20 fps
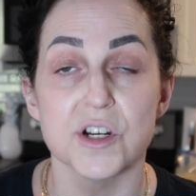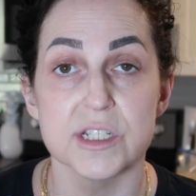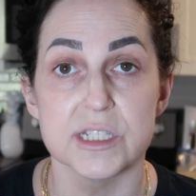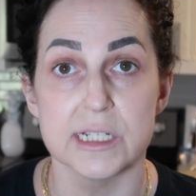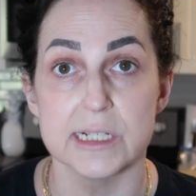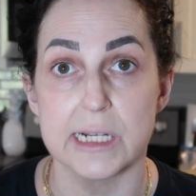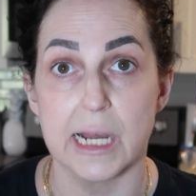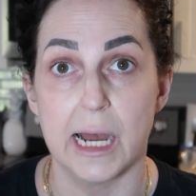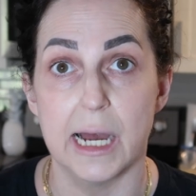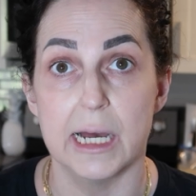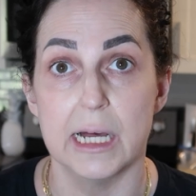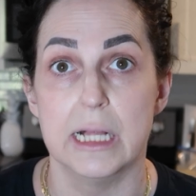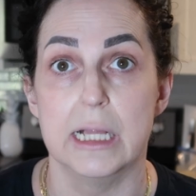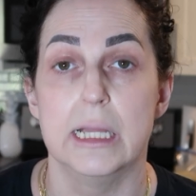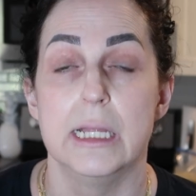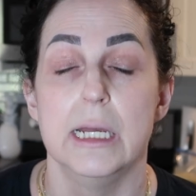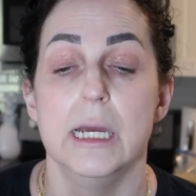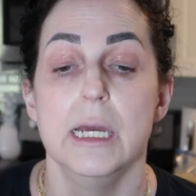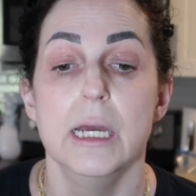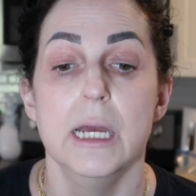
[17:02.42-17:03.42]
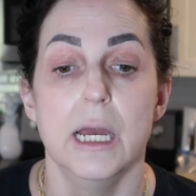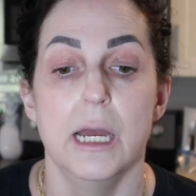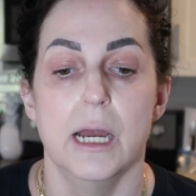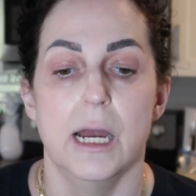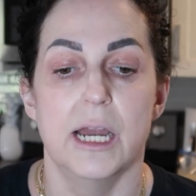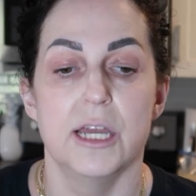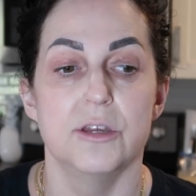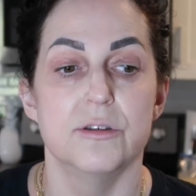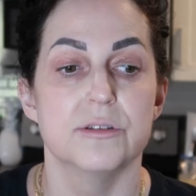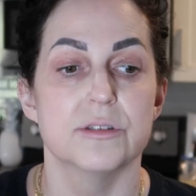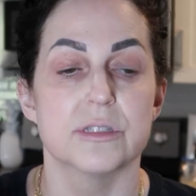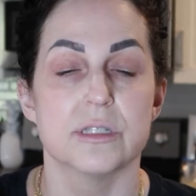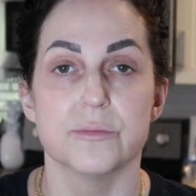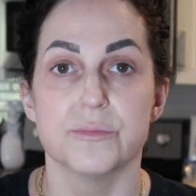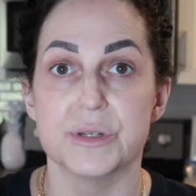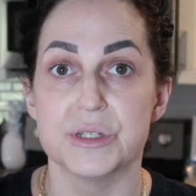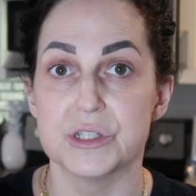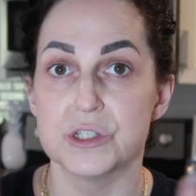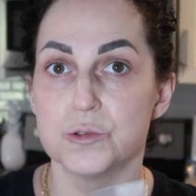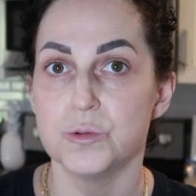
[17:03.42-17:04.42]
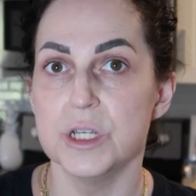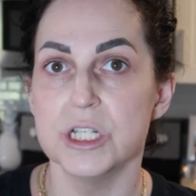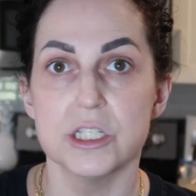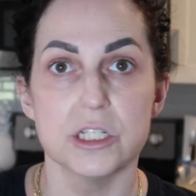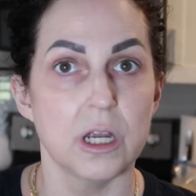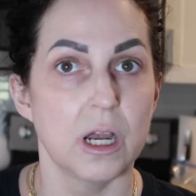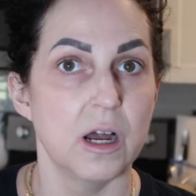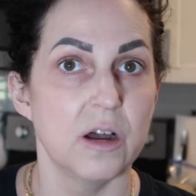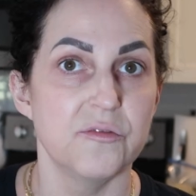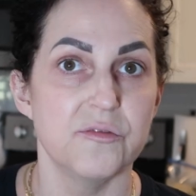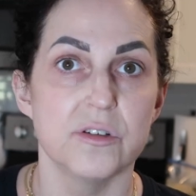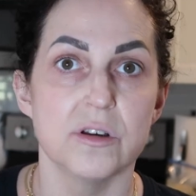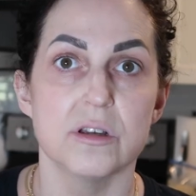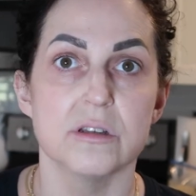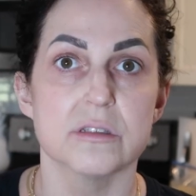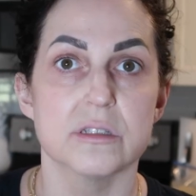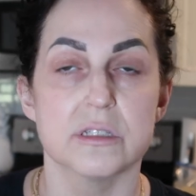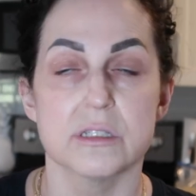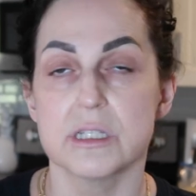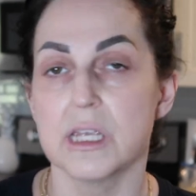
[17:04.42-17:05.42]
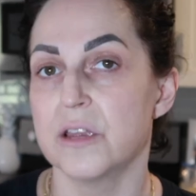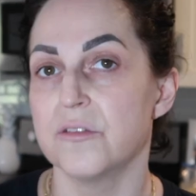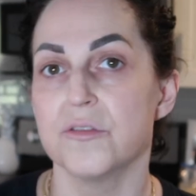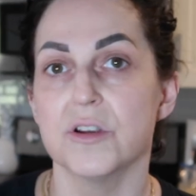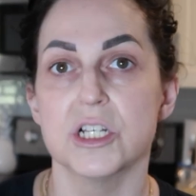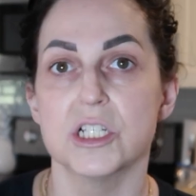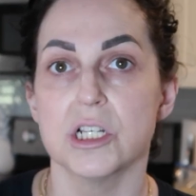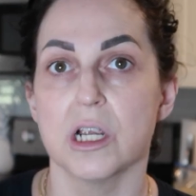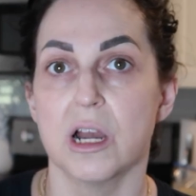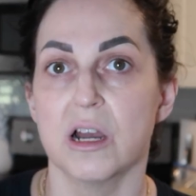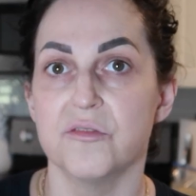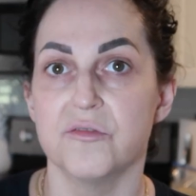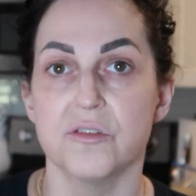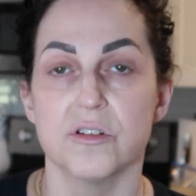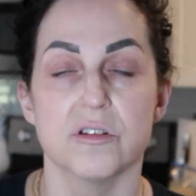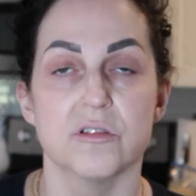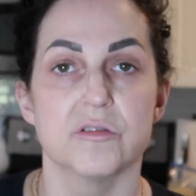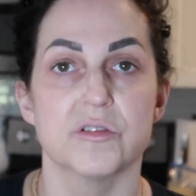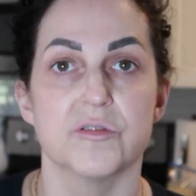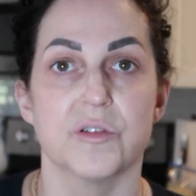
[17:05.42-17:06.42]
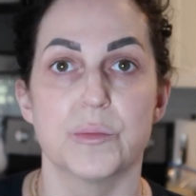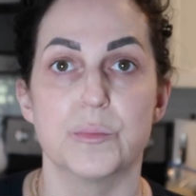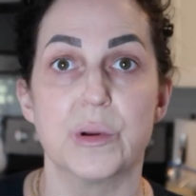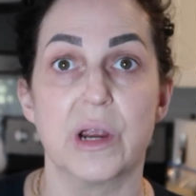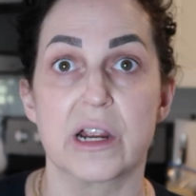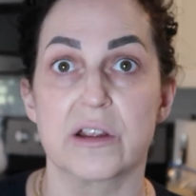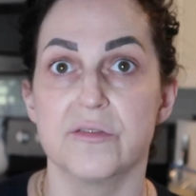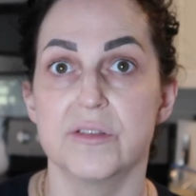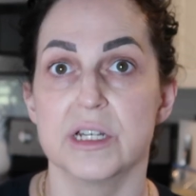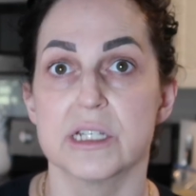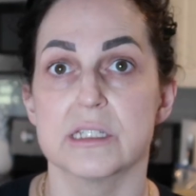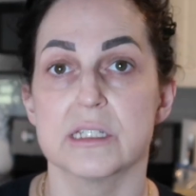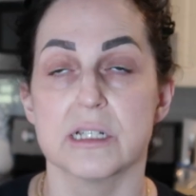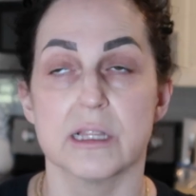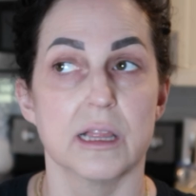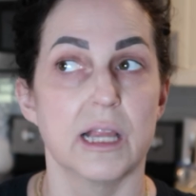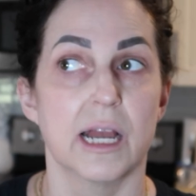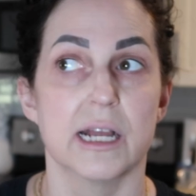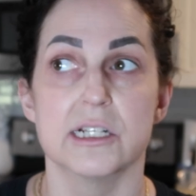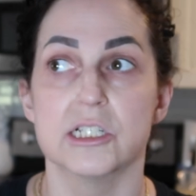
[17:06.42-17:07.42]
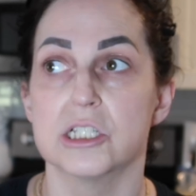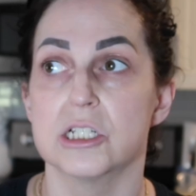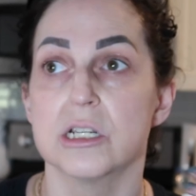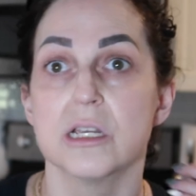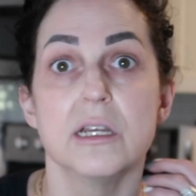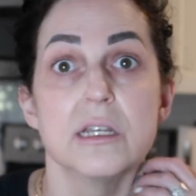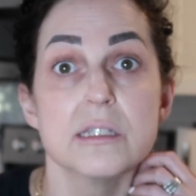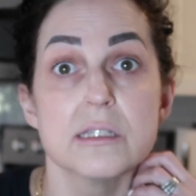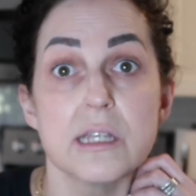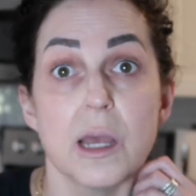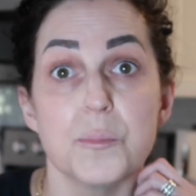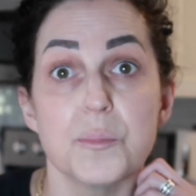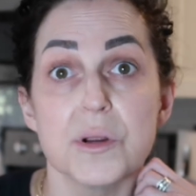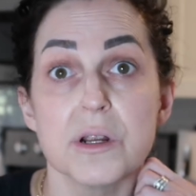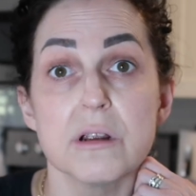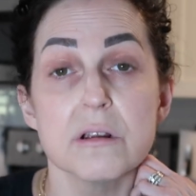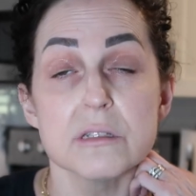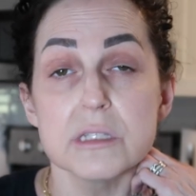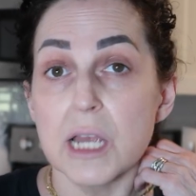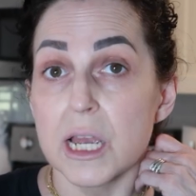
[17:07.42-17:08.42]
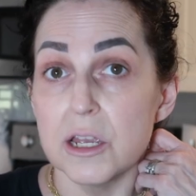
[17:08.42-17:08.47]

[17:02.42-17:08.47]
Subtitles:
versatile. I use them as sweet chaffles, savory chaffles for breakfast, lunch, suppers.